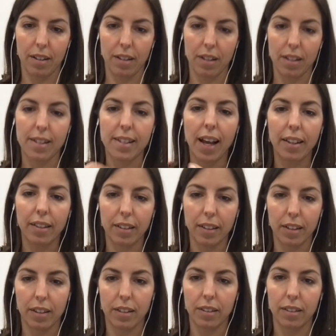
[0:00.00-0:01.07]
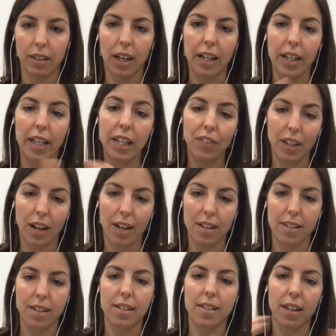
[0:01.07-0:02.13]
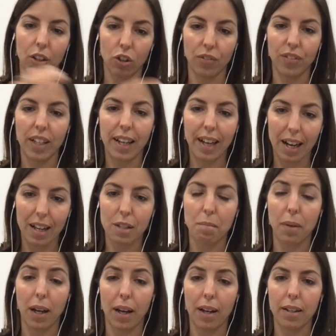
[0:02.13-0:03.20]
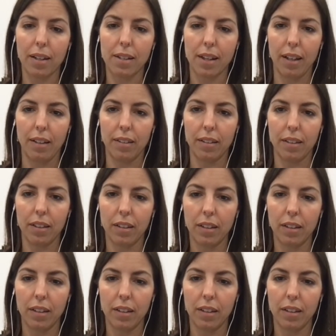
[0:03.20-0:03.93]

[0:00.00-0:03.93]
center are giving us instead of the cusp-like center,